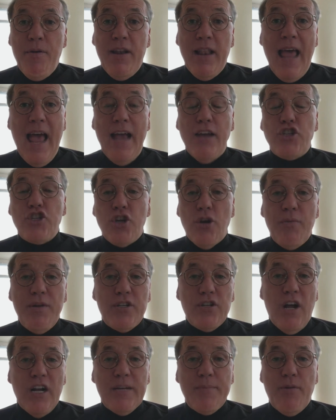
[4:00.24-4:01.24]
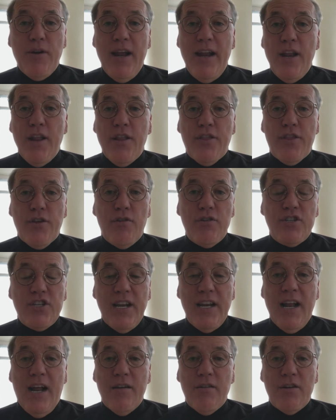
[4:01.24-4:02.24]
last year we talked about hitting
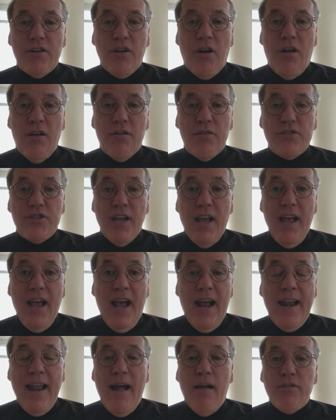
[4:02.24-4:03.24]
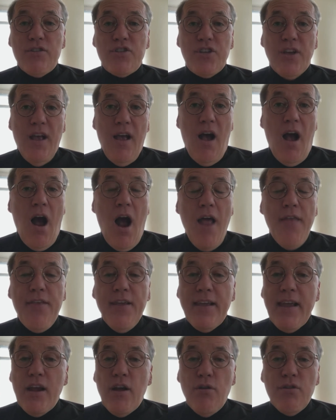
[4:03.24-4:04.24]
$1,300 an ounce. I
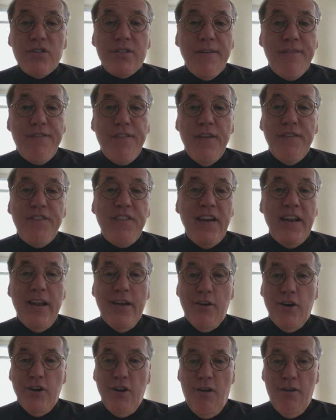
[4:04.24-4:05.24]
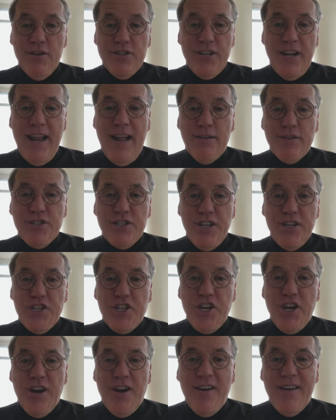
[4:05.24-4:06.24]
think it goes to $1,500 an ounce this
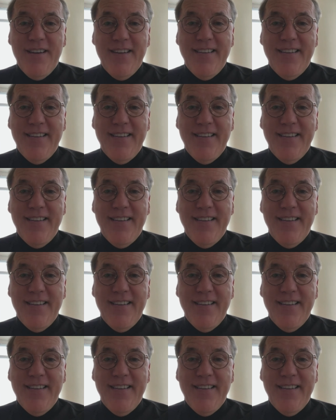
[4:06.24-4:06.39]
year.